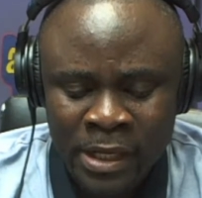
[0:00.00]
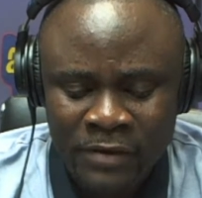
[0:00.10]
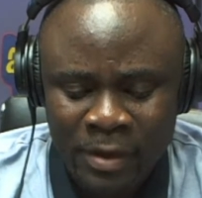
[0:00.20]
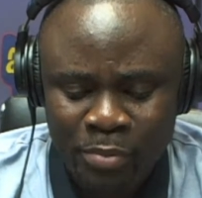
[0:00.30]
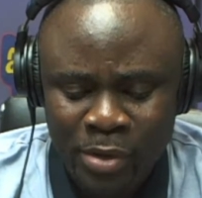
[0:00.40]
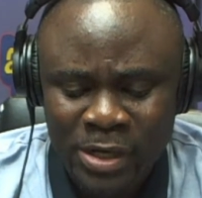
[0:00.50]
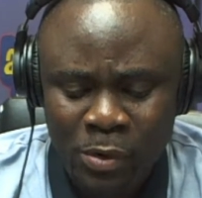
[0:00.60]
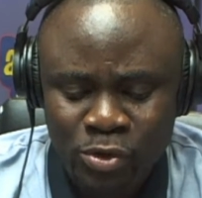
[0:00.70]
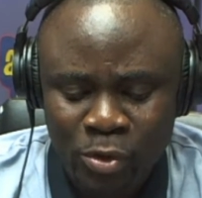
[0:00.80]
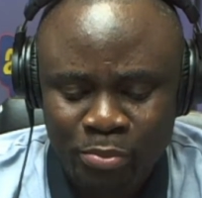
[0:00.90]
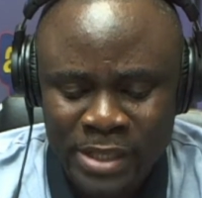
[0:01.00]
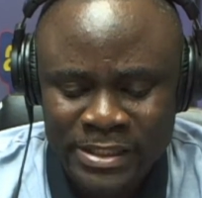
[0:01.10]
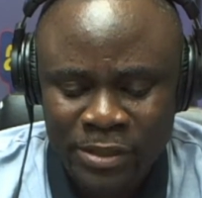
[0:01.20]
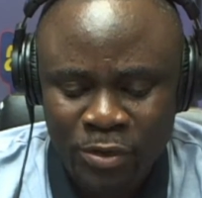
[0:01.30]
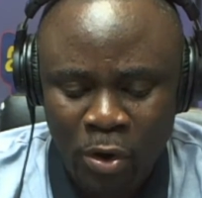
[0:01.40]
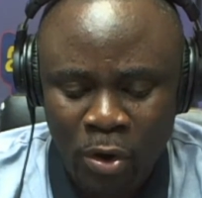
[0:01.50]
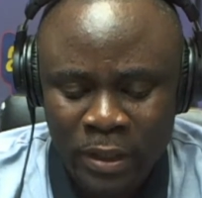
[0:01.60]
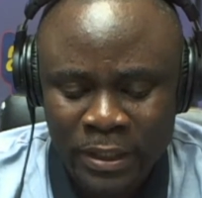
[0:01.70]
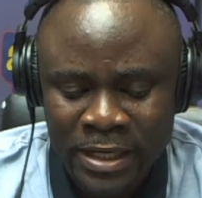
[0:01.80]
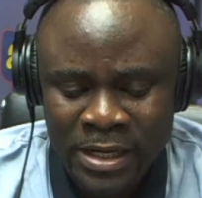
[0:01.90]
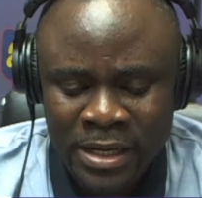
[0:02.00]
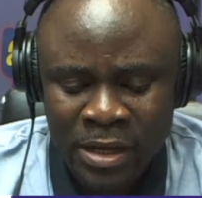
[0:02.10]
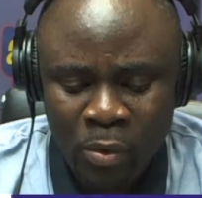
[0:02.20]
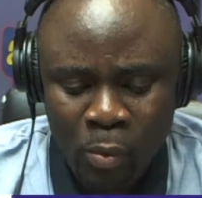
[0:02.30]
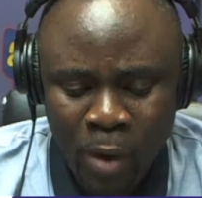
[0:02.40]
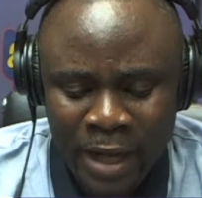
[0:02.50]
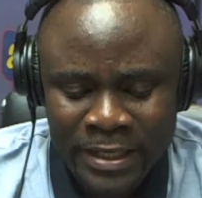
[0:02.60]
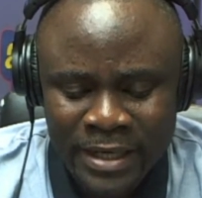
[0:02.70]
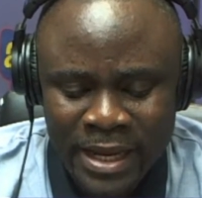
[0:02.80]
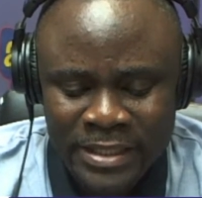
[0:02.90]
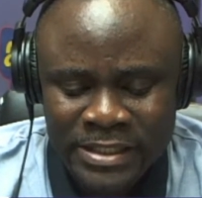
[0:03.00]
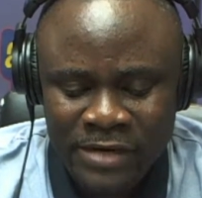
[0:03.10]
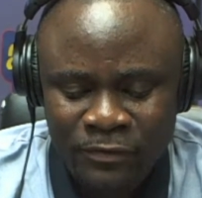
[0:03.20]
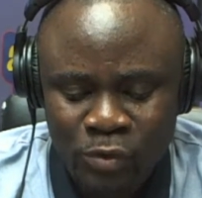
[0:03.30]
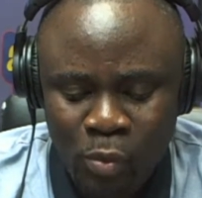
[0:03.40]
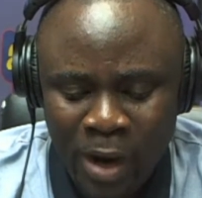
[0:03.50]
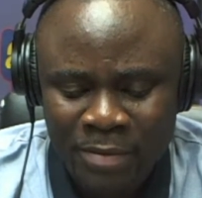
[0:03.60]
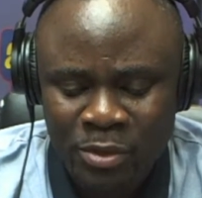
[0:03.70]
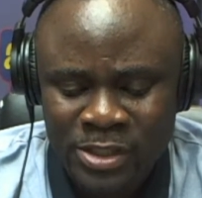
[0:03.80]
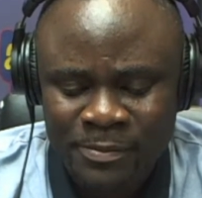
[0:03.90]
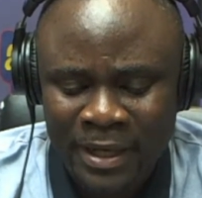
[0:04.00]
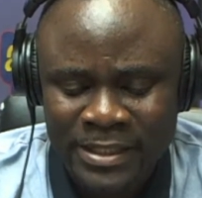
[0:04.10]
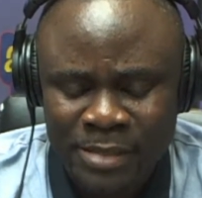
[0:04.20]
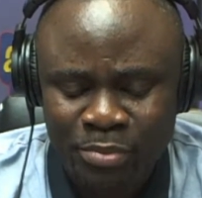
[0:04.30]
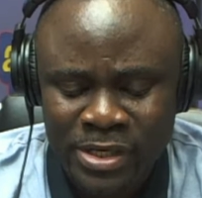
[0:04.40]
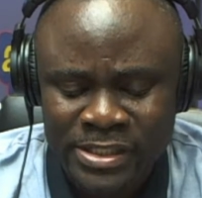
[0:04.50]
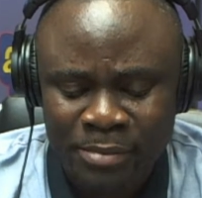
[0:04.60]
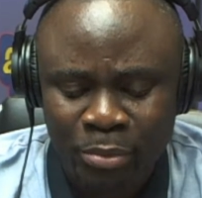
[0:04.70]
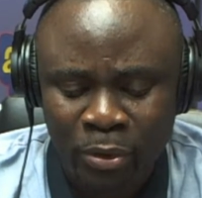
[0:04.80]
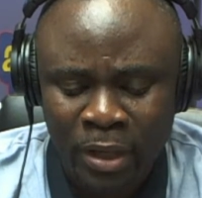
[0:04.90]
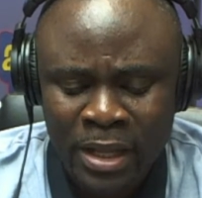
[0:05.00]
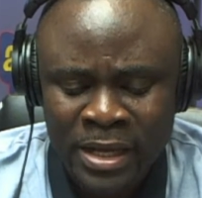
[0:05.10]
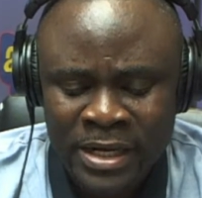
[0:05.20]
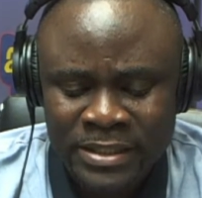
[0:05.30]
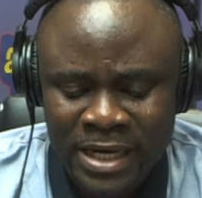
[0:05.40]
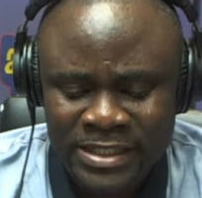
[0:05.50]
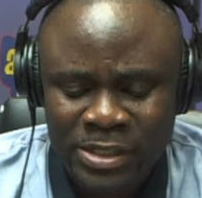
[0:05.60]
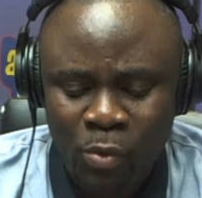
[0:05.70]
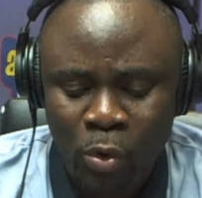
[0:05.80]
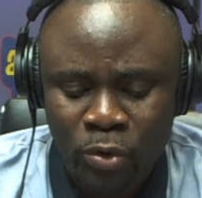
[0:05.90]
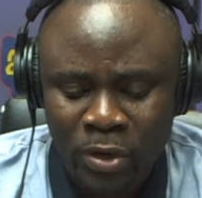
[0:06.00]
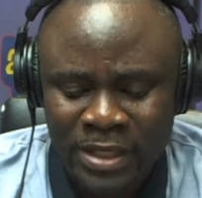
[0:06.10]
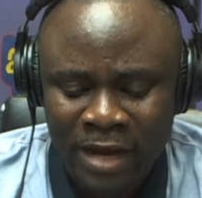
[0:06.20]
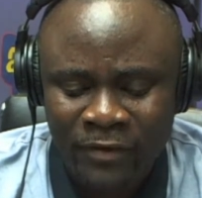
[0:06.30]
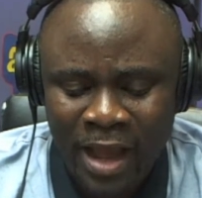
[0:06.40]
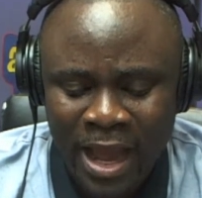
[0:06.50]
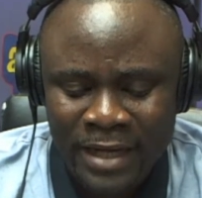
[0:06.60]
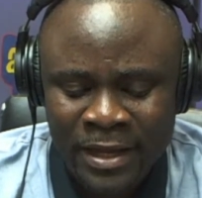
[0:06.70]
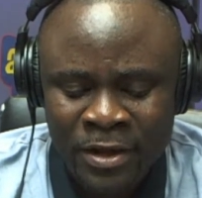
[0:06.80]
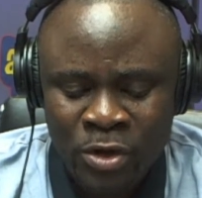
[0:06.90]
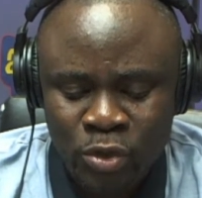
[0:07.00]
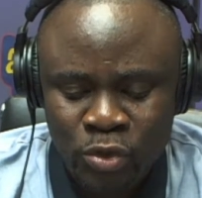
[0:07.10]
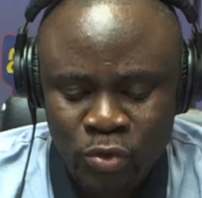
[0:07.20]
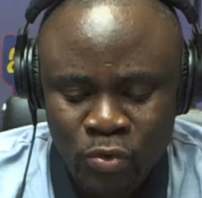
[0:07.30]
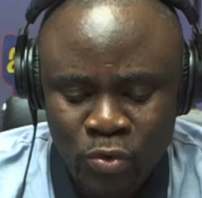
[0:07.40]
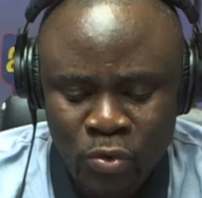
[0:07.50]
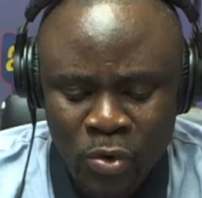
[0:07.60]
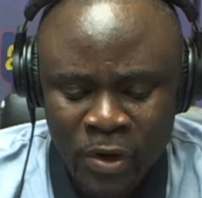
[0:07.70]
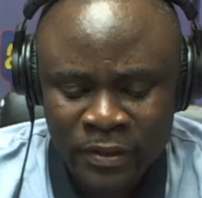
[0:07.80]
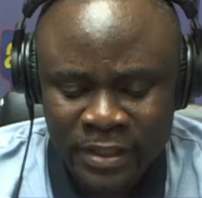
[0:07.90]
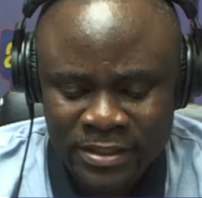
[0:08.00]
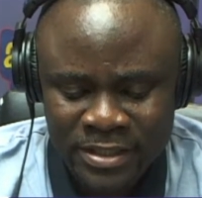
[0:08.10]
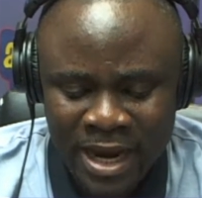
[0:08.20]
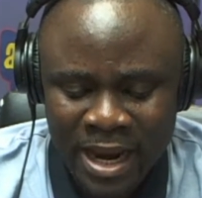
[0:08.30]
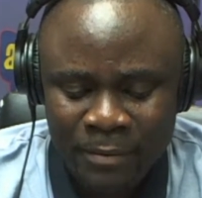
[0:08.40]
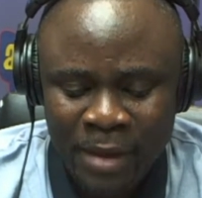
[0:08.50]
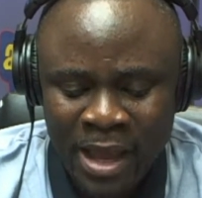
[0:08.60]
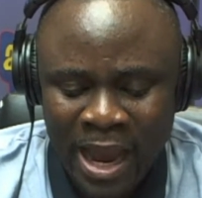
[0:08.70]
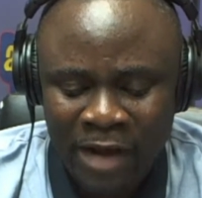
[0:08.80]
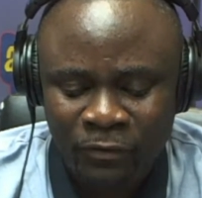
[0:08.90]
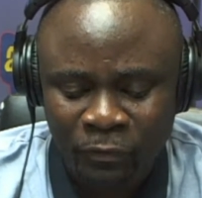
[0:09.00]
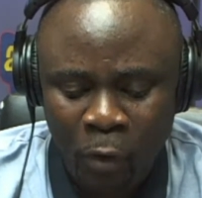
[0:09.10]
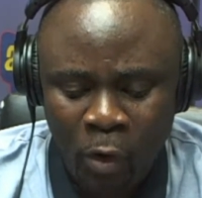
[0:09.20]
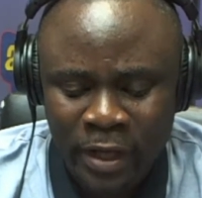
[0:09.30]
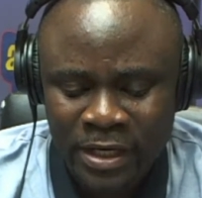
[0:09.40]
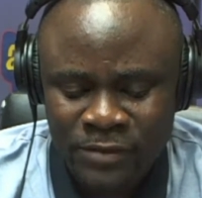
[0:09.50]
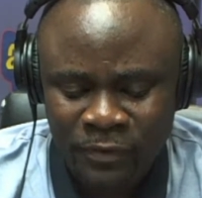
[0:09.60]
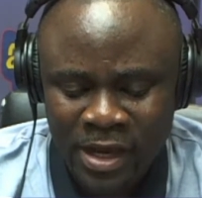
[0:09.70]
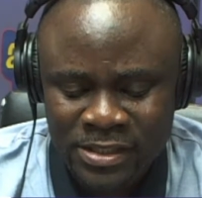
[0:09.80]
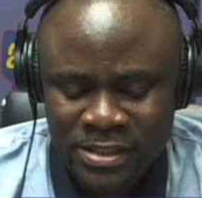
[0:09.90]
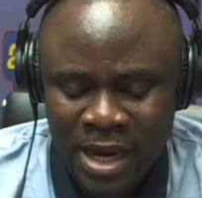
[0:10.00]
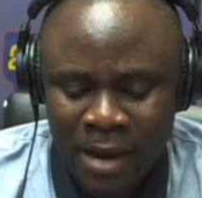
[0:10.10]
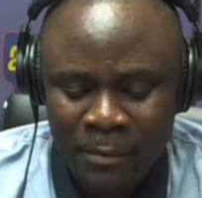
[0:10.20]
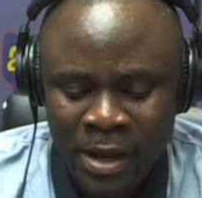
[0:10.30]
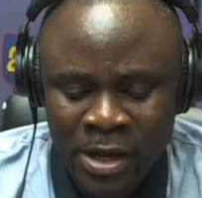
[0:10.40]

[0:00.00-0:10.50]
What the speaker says: If the president was operating on one native to one municipality principle, Teshi would not have had two this time and four in its first term.